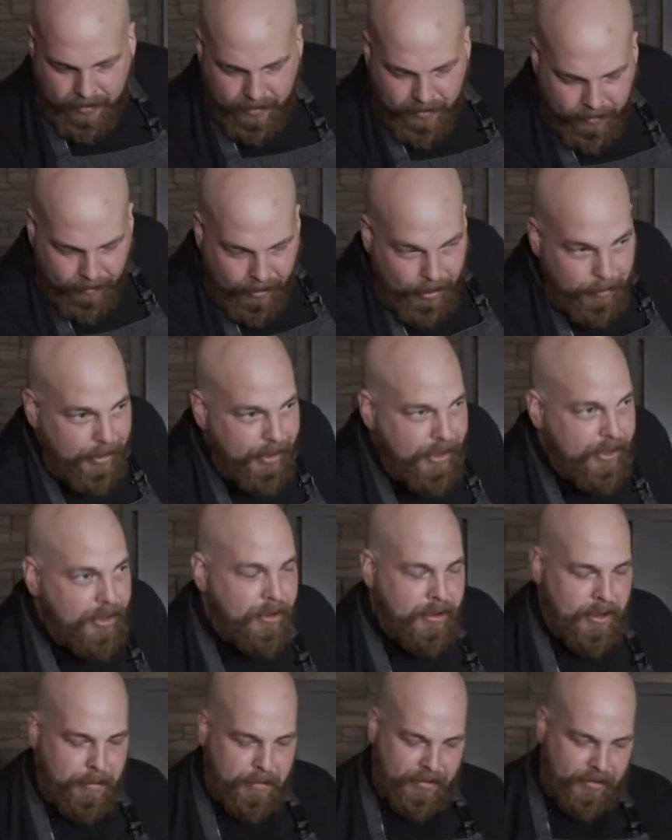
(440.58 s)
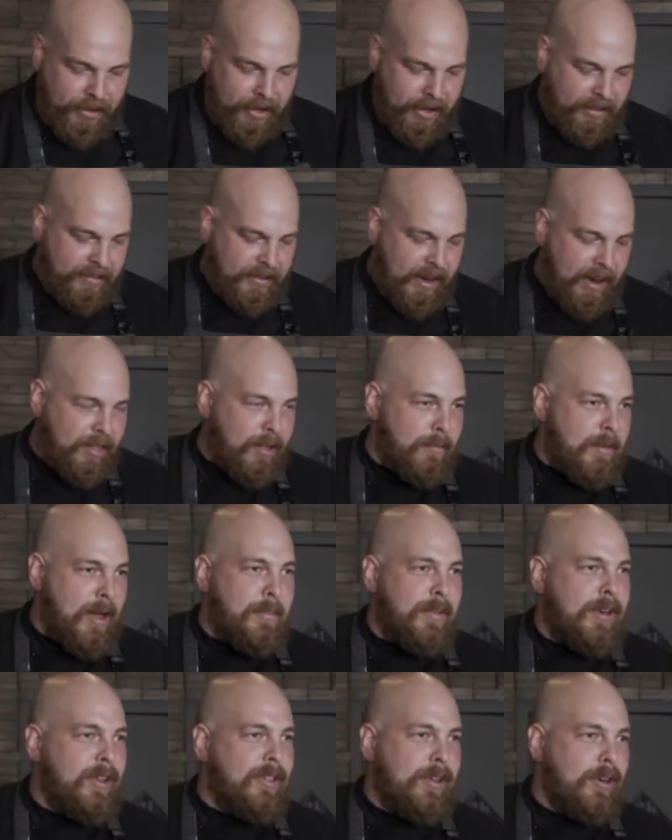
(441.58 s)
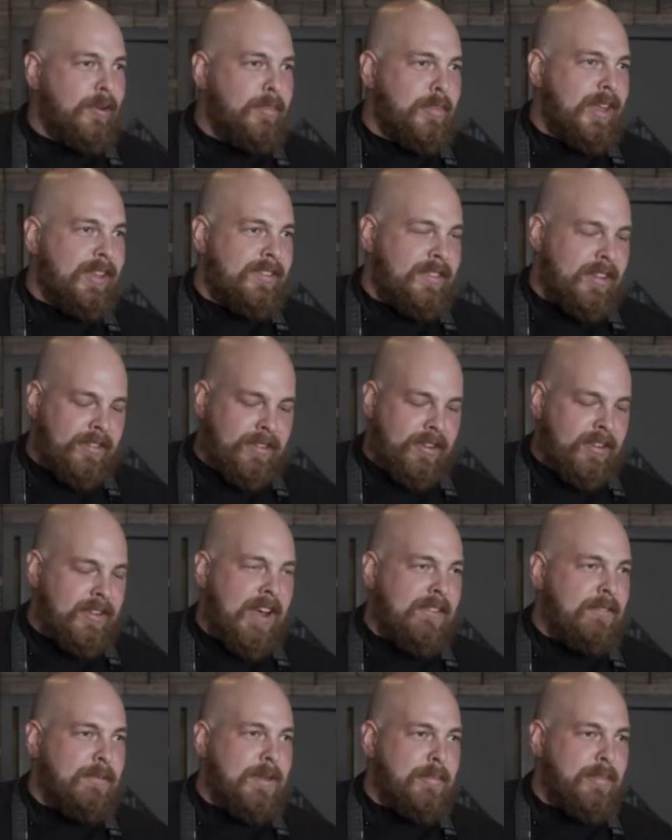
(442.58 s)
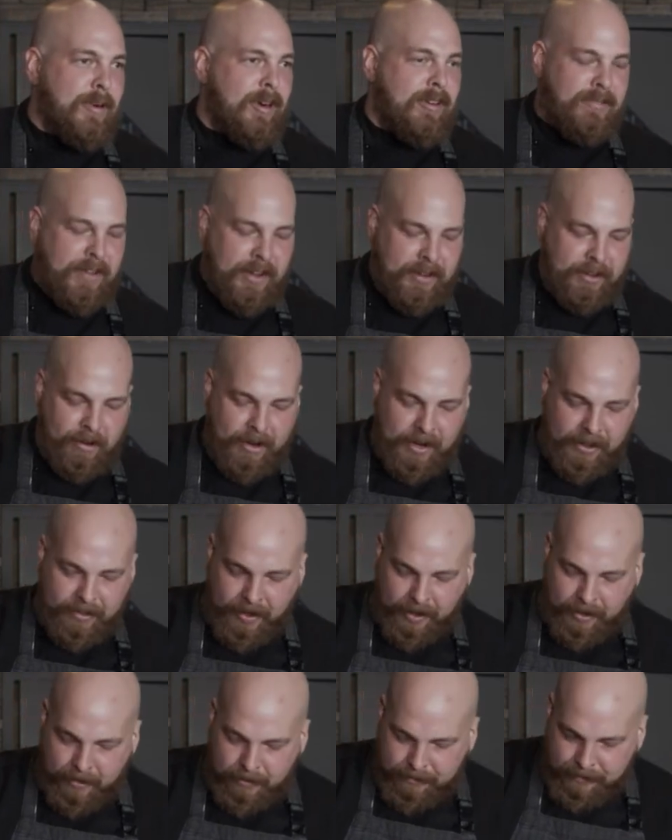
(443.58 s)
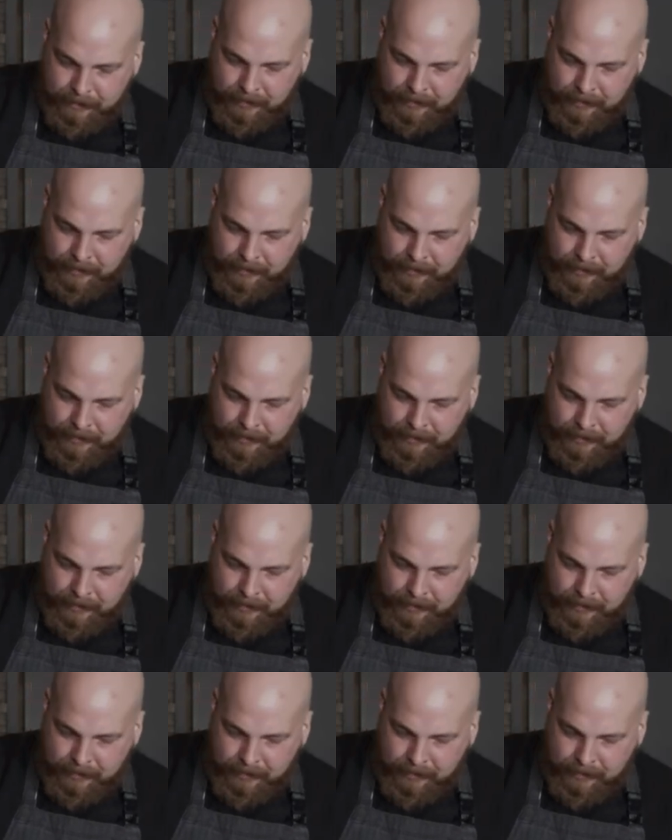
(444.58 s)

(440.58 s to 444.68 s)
So what I'm going to do, I'm just going to tear them up into little pieces. It doesn't have to be perfect or anything.